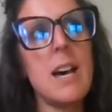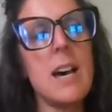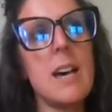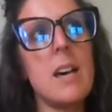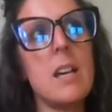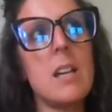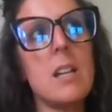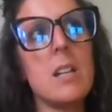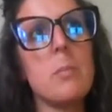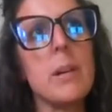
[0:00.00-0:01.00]

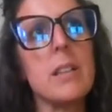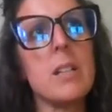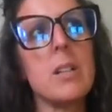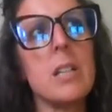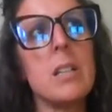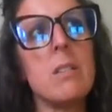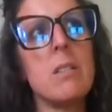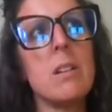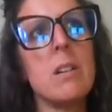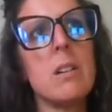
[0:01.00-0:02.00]
but they're in
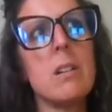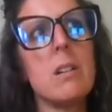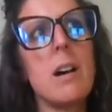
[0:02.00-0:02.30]
the,